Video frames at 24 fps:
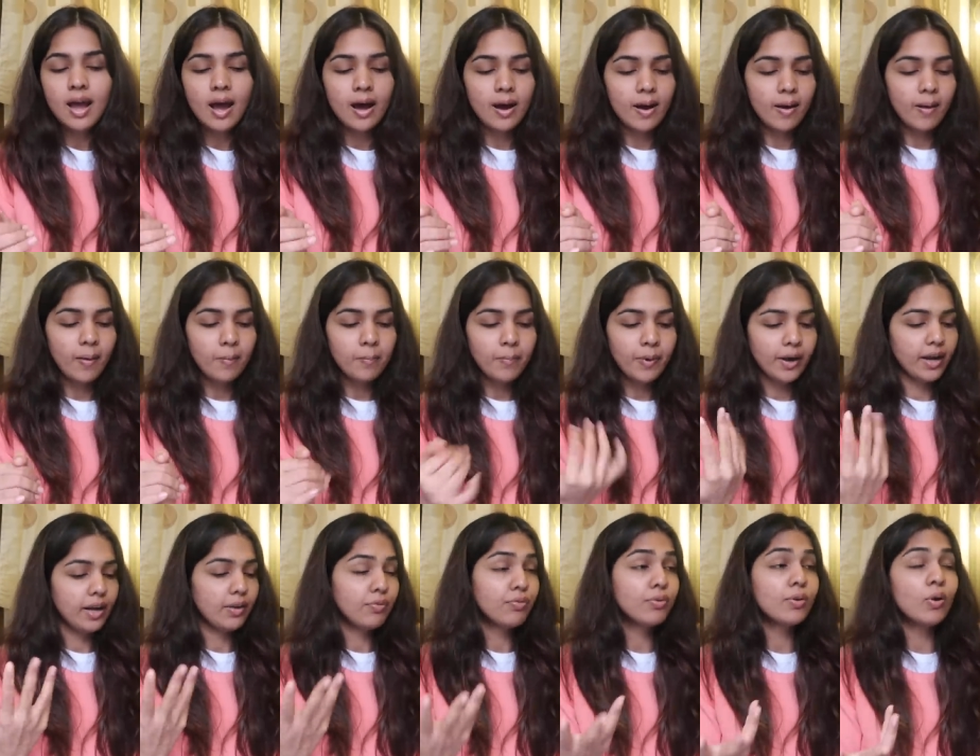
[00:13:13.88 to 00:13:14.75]

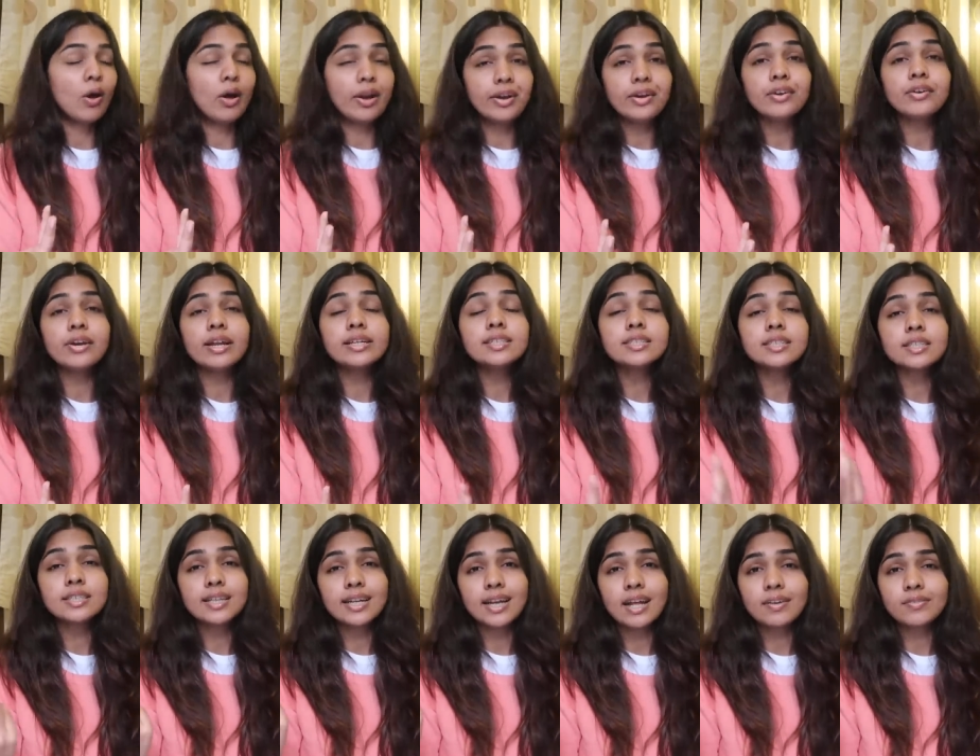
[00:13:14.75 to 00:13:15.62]
But if you are
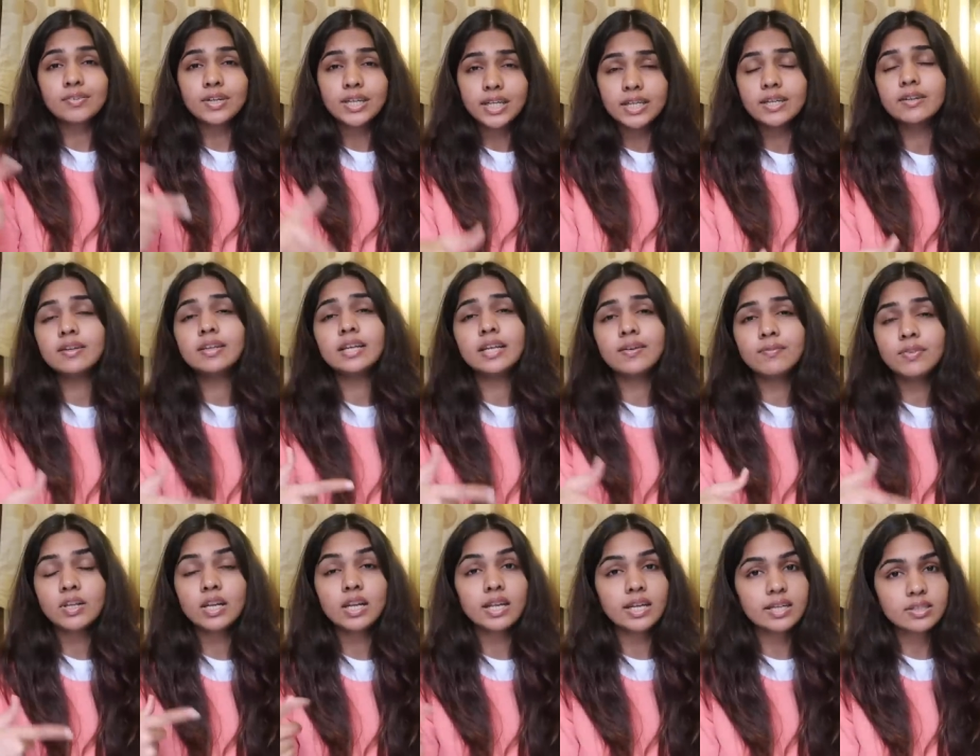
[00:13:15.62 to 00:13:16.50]
interested, and I will leave
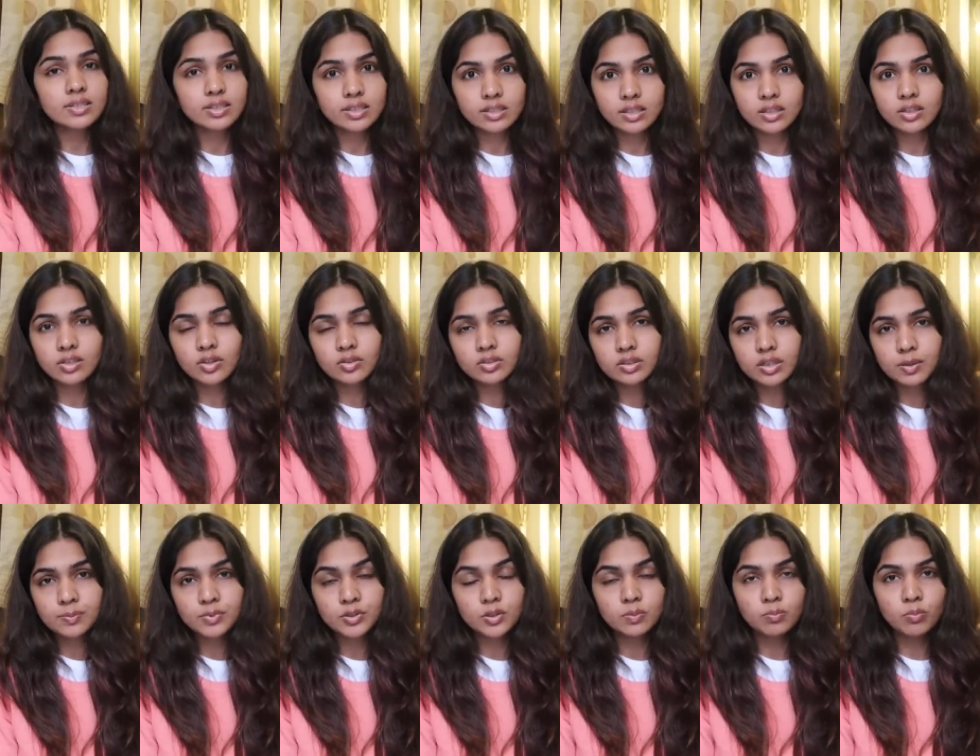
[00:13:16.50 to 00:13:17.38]
the links in the
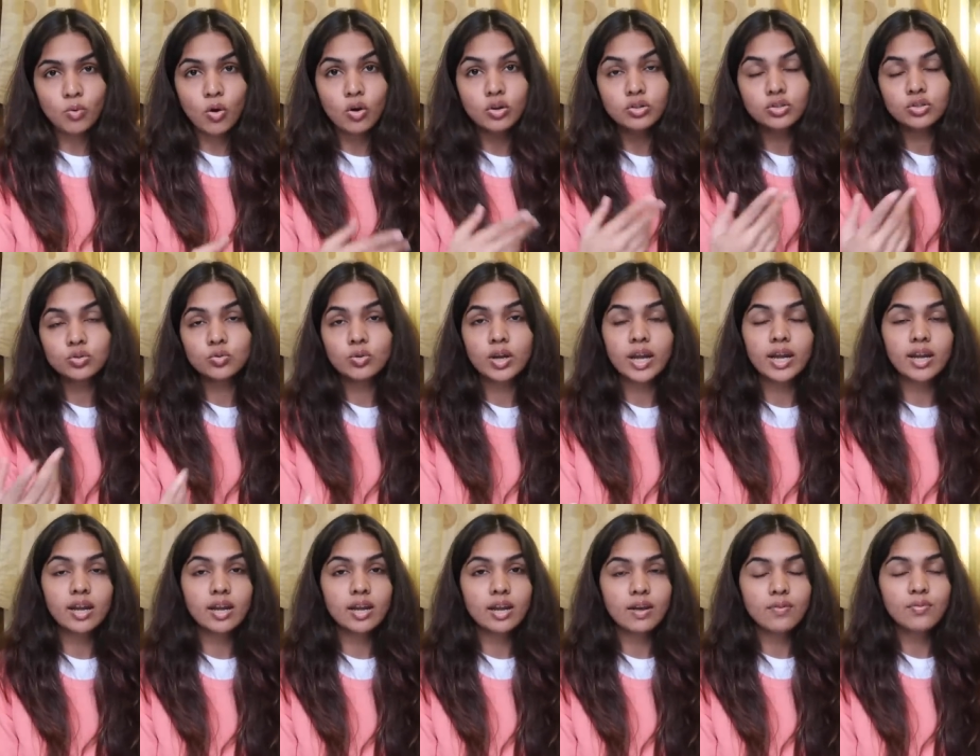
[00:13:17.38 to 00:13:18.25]
description box, you
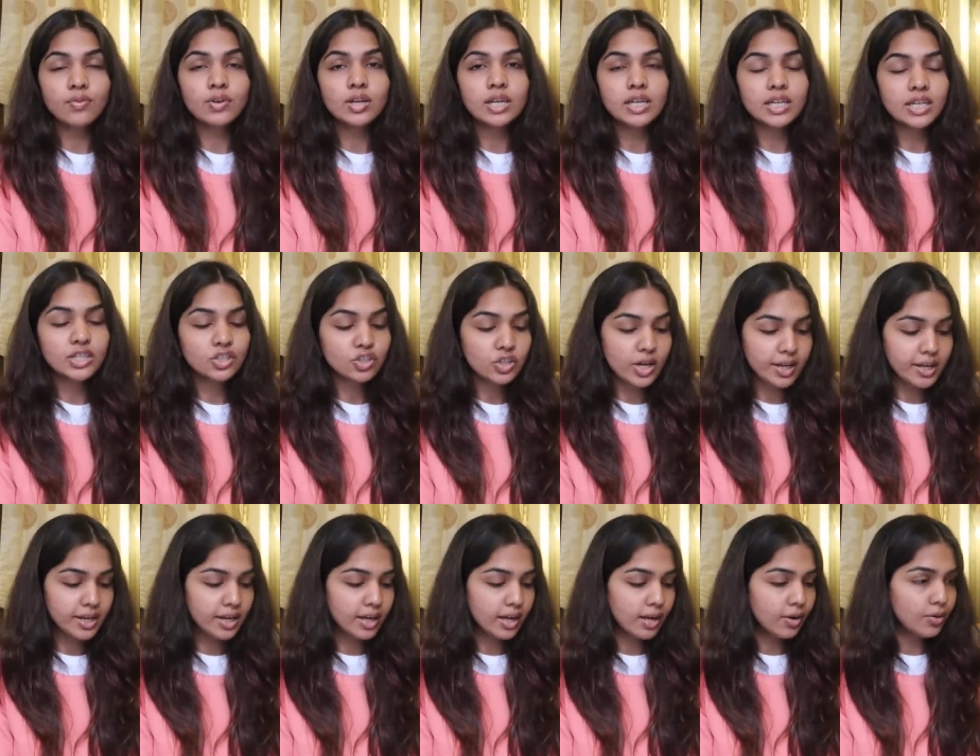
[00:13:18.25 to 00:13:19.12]
can definitely
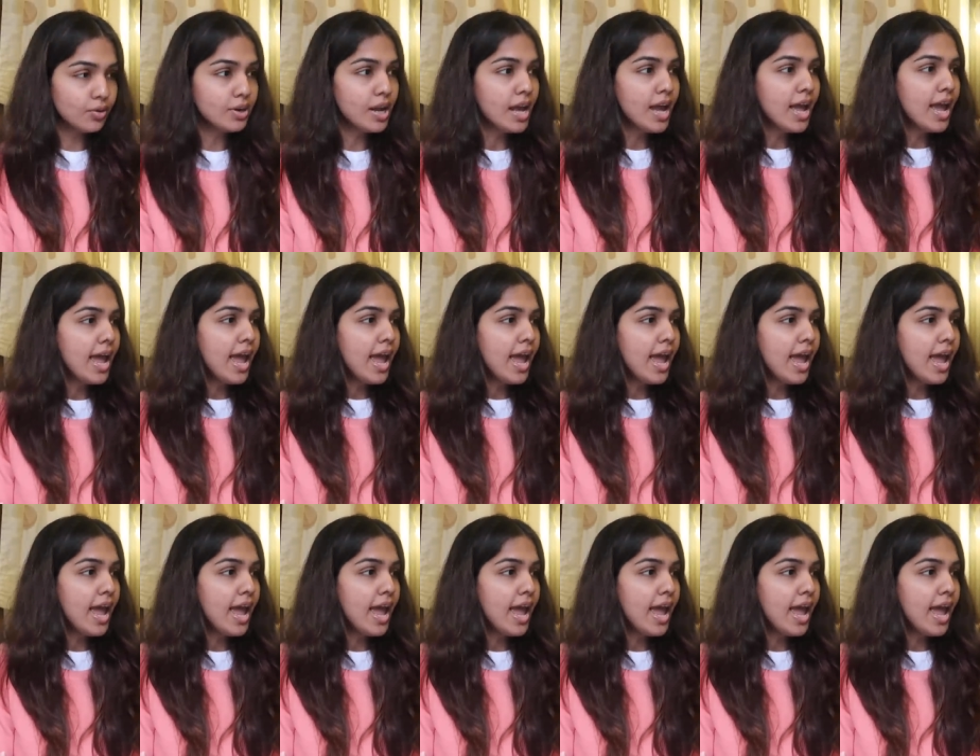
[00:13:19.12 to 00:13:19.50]
check it out.